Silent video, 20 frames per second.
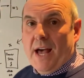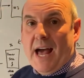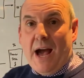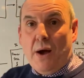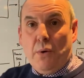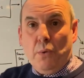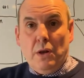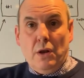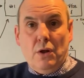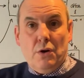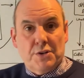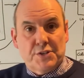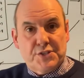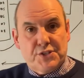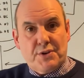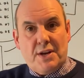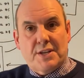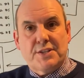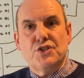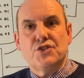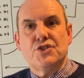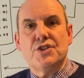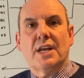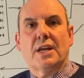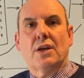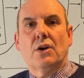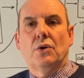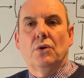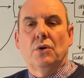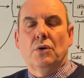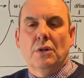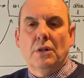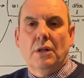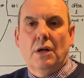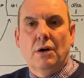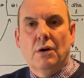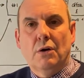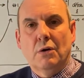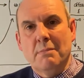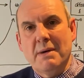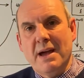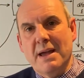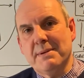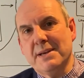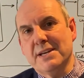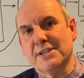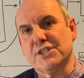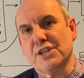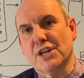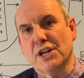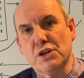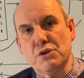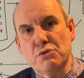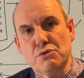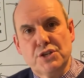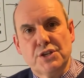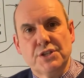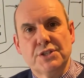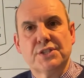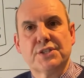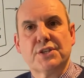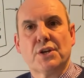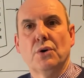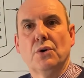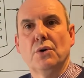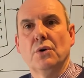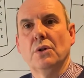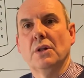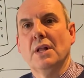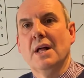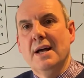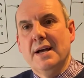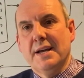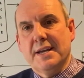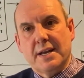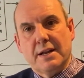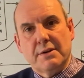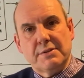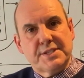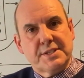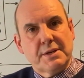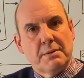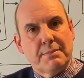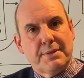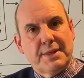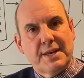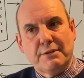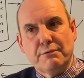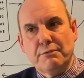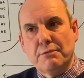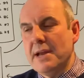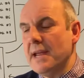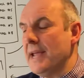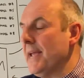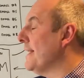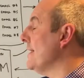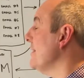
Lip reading: hour-long strategy call or maybe a solutions call, you know, something really